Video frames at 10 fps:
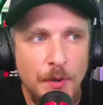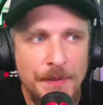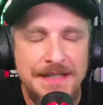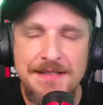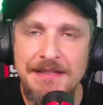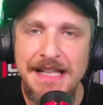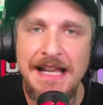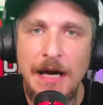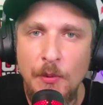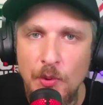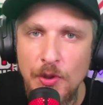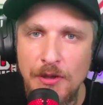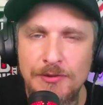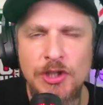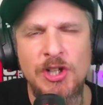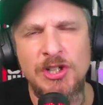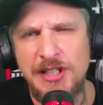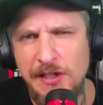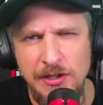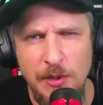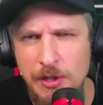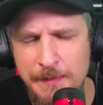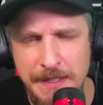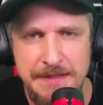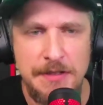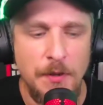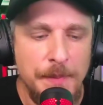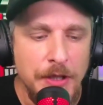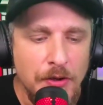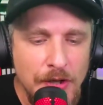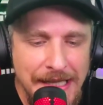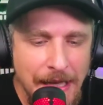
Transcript: all the technicians work similarly, but work